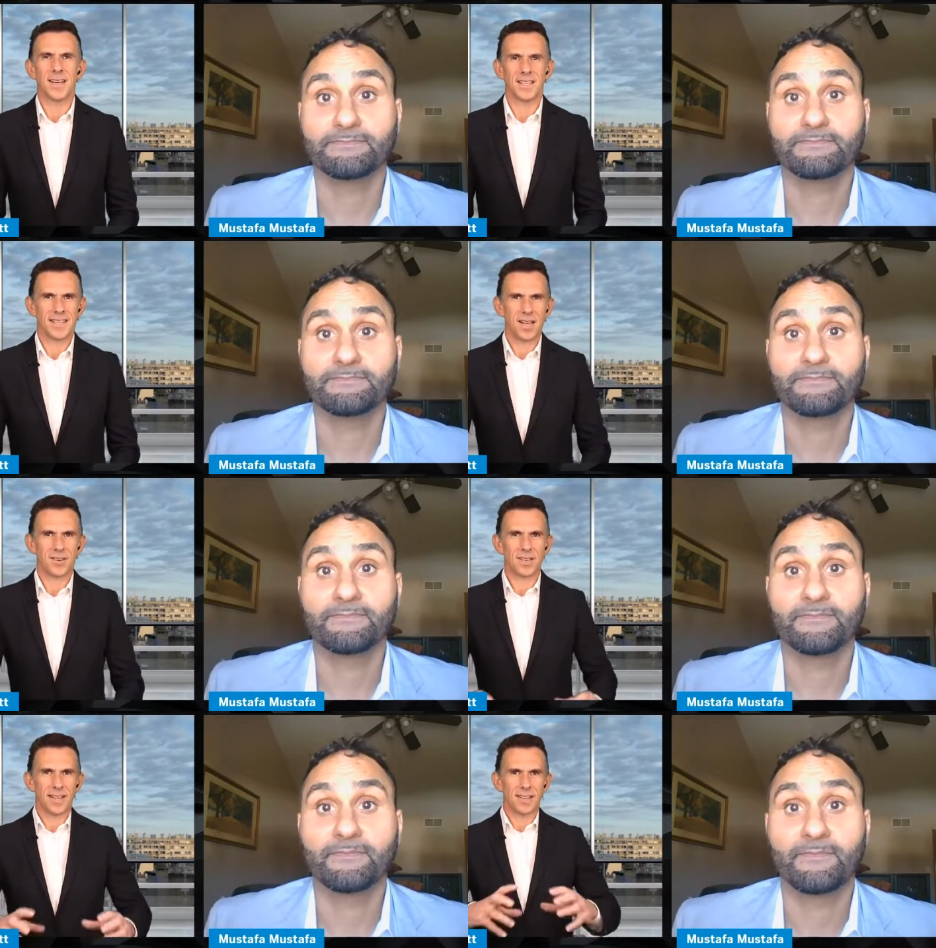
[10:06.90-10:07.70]
Speaker 1: and it
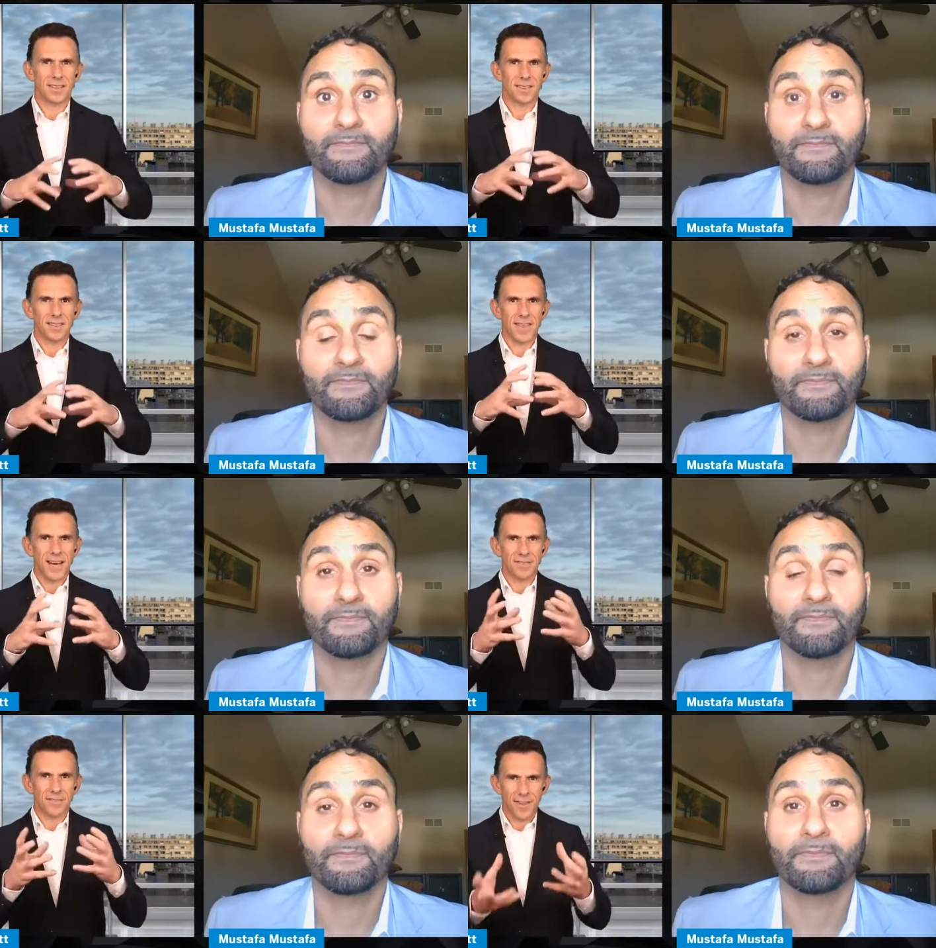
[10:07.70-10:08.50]
sounds like
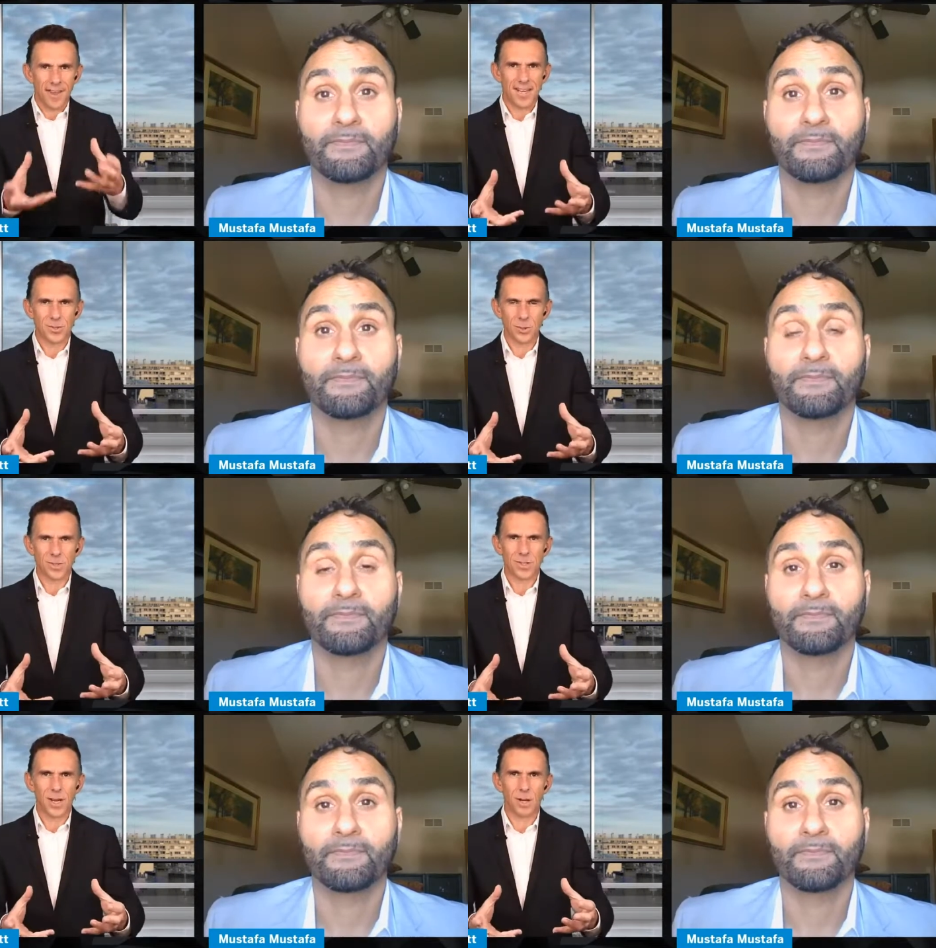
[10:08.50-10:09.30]
that phase
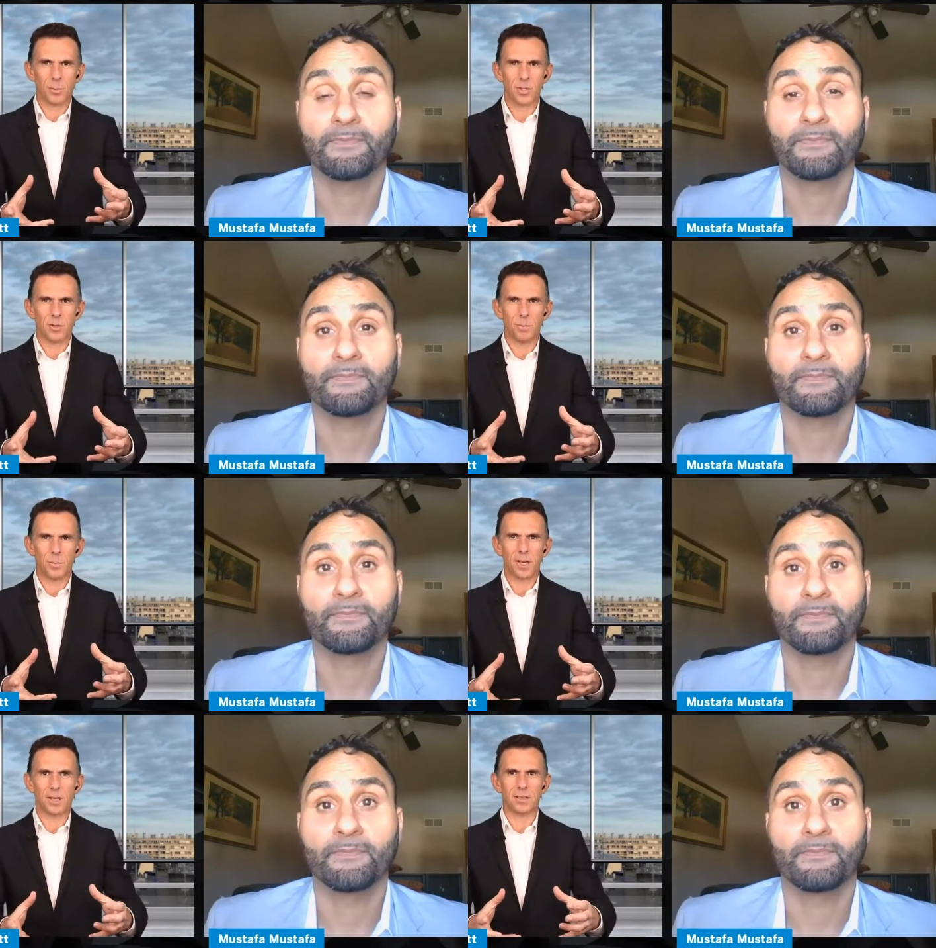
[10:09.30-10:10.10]
also helped you
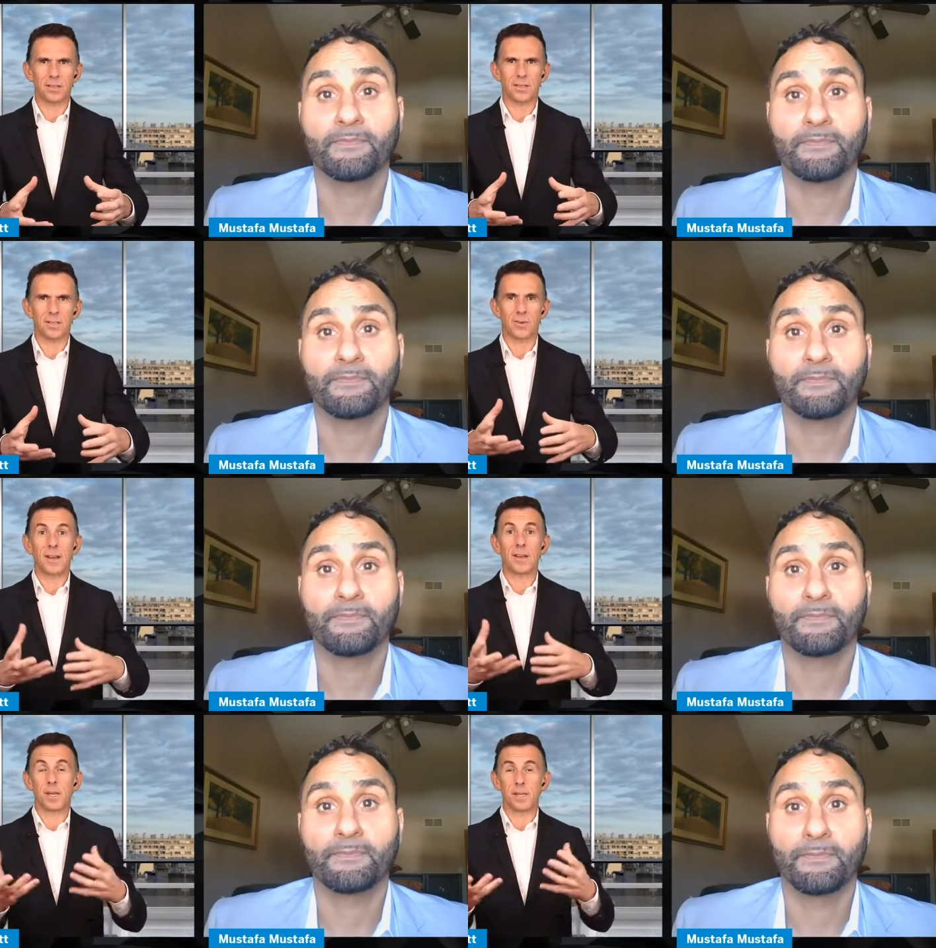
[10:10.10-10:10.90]
build
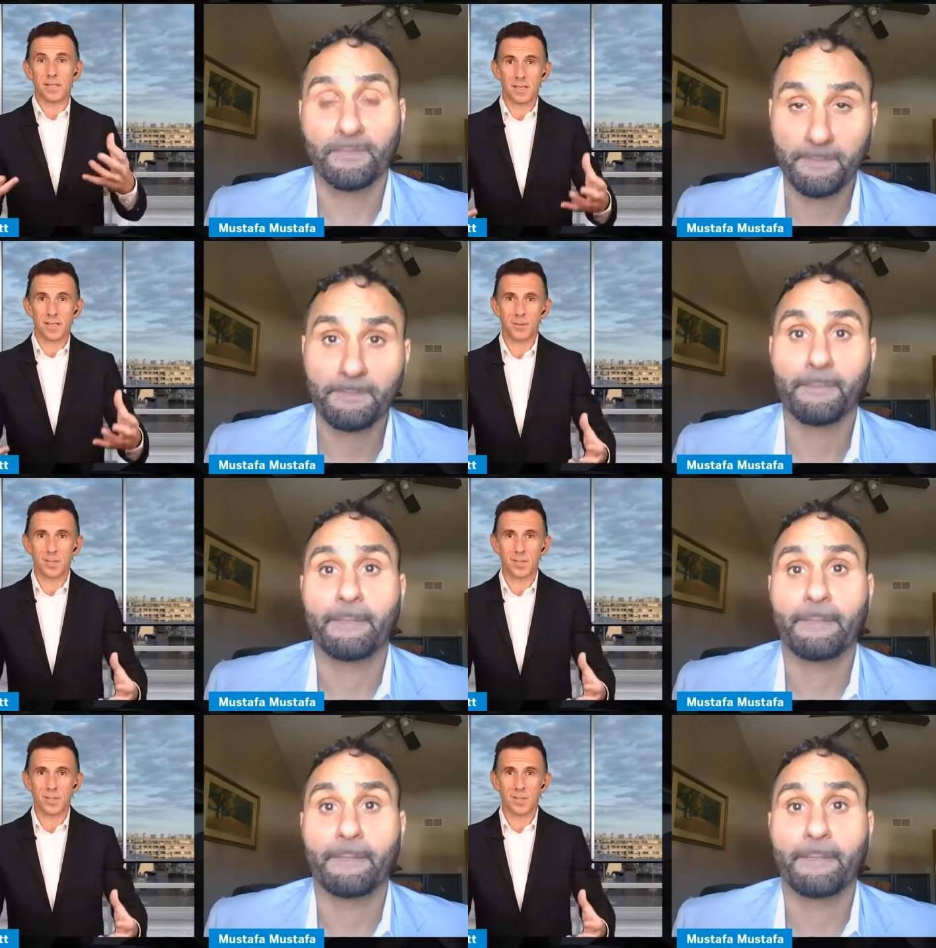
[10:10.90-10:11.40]
credibility,